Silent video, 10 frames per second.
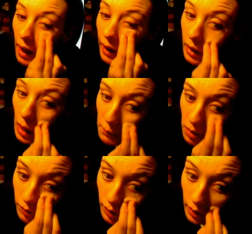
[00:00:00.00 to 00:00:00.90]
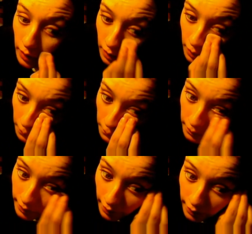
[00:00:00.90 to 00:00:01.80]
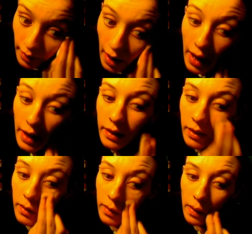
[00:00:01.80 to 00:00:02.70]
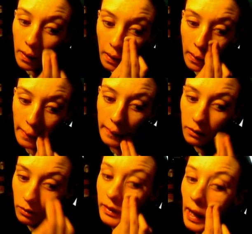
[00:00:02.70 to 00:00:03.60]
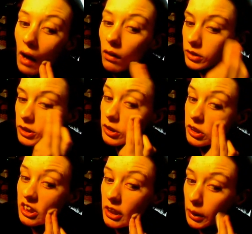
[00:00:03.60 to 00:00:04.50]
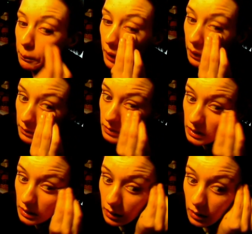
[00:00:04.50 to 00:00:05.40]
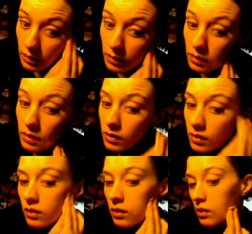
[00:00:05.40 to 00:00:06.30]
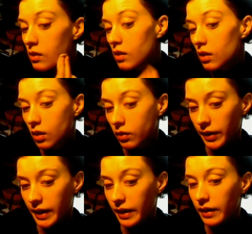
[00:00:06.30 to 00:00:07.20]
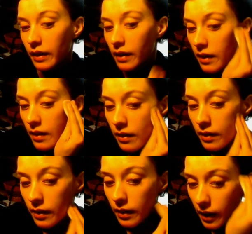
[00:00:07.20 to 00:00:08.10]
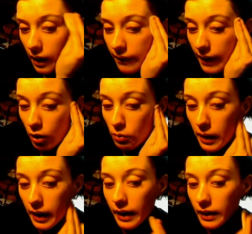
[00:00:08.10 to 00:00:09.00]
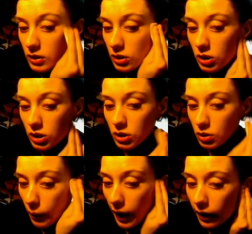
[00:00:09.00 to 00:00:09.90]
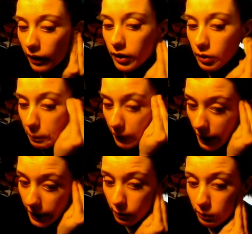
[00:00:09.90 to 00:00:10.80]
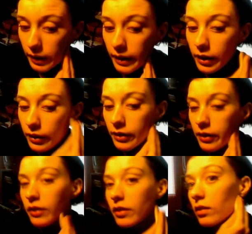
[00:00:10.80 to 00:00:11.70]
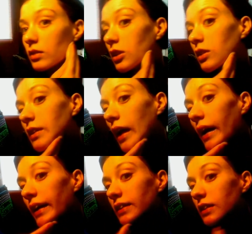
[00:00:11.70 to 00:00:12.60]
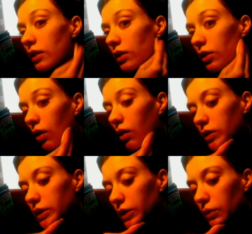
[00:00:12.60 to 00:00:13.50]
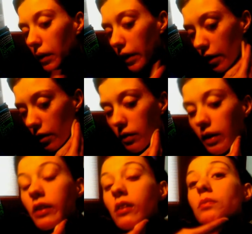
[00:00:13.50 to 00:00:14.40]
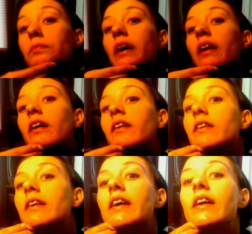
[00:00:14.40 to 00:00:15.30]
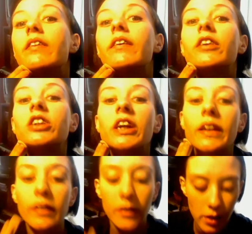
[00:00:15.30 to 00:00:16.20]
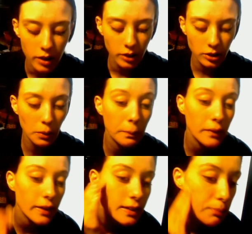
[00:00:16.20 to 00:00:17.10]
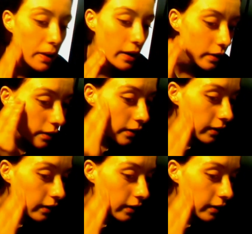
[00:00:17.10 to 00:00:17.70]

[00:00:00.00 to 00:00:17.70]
And to come over, you know, do the other eye. And to go down to your cheekbones, over here. And that'll make it to where you blend it really good, you know, to your sides. You also want to go a little bit underneath your chin, so it blends better.